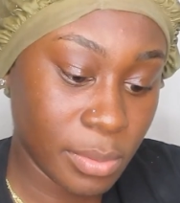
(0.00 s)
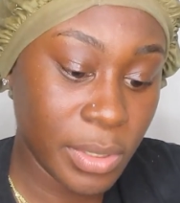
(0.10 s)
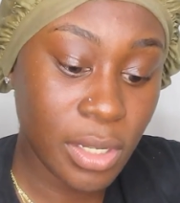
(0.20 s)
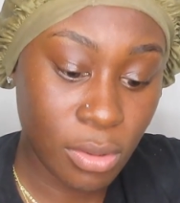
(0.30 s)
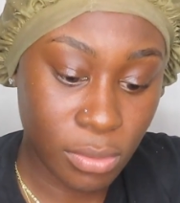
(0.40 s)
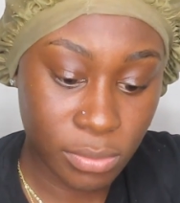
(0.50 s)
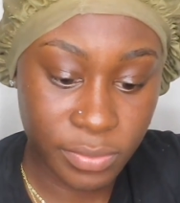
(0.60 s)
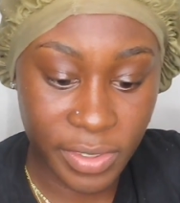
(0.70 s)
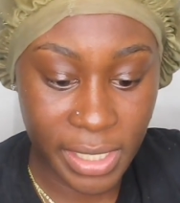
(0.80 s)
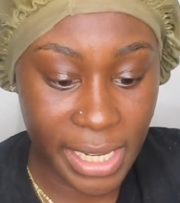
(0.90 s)
we gonna
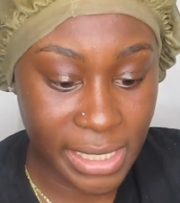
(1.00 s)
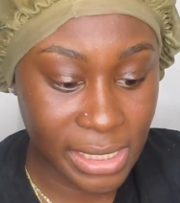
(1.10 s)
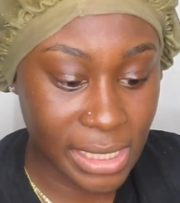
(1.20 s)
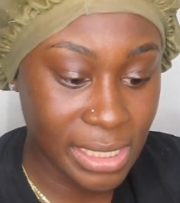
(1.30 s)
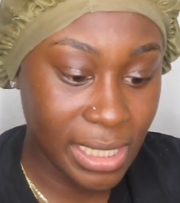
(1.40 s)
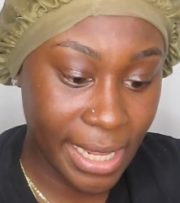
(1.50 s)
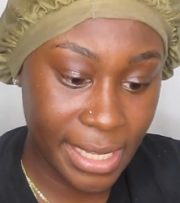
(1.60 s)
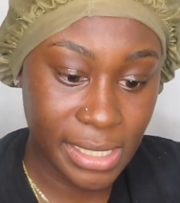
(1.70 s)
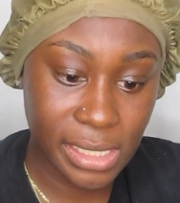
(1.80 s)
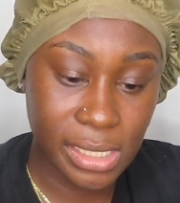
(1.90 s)
finesse this
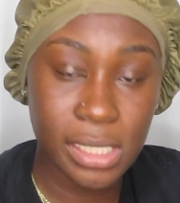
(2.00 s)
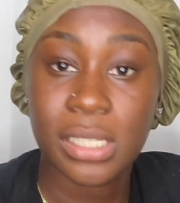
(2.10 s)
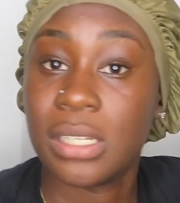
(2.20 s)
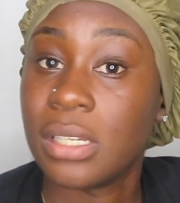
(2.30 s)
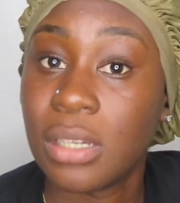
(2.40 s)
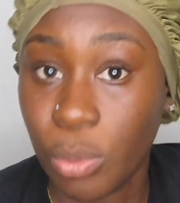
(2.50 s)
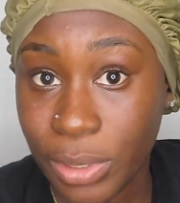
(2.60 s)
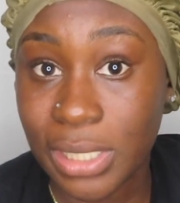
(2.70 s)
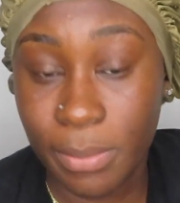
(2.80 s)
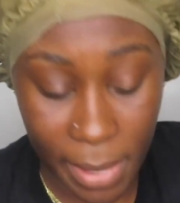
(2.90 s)
lace
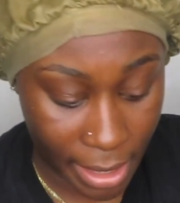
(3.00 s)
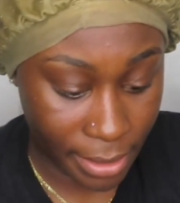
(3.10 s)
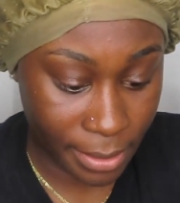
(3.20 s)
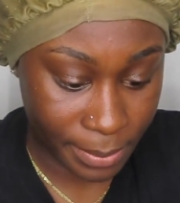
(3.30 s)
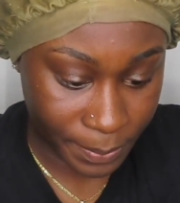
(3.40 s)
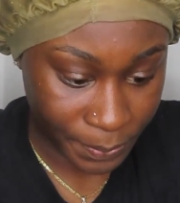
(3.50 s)
with some makeup